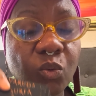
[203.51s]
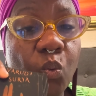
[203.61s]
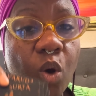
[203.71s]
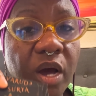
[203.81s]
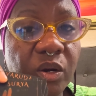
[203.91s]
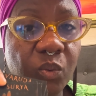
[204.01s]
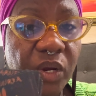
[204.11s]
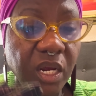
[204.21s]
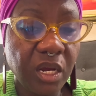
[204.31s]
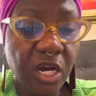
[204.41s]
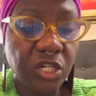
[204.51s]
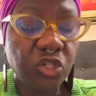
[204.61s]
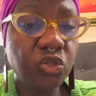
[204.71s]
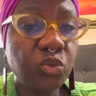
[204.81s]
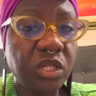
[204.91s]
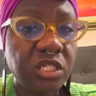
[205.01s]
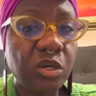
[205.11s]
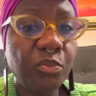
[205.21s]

One a week to do these